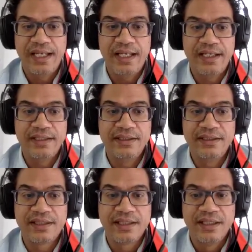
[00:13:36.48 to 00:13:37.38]
And
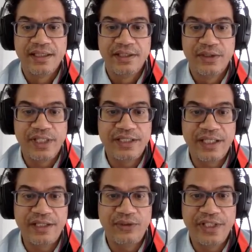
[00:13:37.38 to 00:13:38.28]

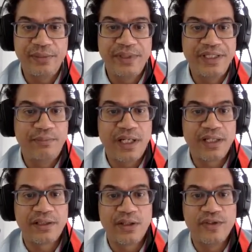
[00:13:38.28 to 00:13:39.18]
they'd already been
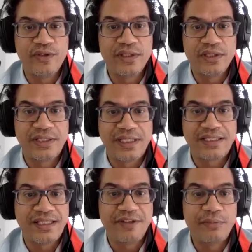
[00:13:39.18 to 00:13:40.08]
debunked over
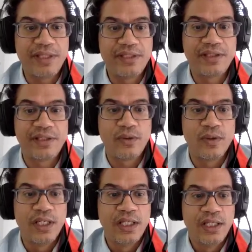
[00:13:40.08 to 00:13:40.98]
6-7 months ago.
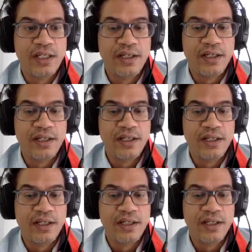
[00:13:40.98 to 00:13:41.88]

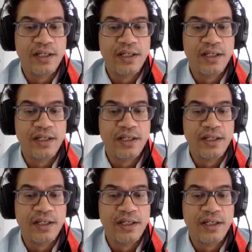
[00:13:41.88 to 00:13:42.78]
So I would
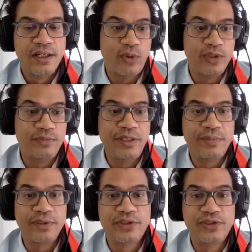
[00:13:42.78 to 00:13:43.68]
definitely point
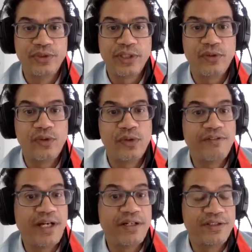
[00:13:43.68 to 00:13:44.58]
people to the
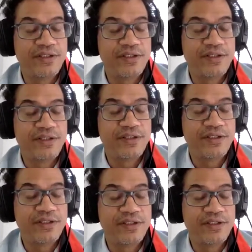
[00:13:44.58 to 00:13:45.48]
Coronavirus Facts
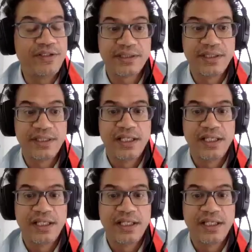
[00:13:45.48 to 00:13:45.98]
database.